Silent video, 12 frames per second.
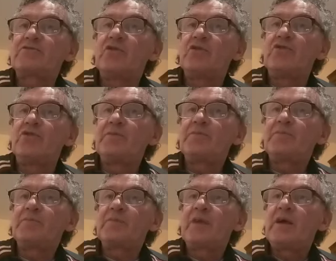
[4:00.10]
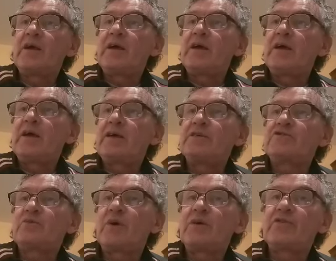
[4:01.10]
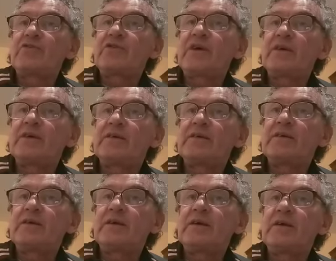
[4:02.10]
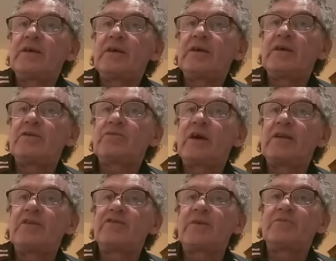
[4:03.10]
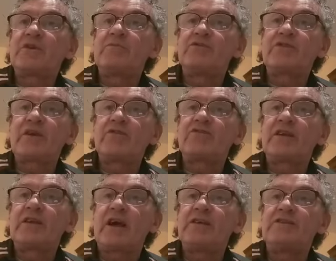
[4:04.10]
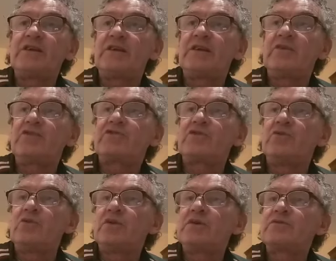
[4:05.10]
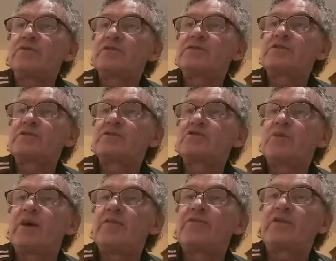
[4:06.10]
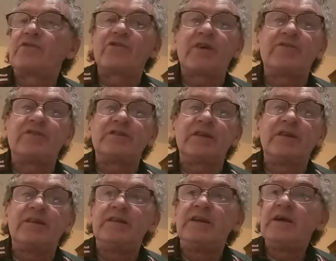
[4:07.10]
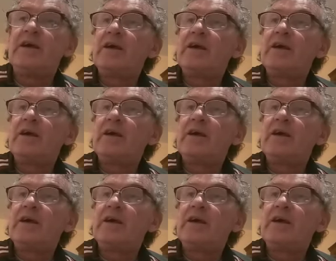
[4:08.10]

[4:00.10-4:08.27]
run, it ran in September 2019 in Listowel. It was 12th of 17,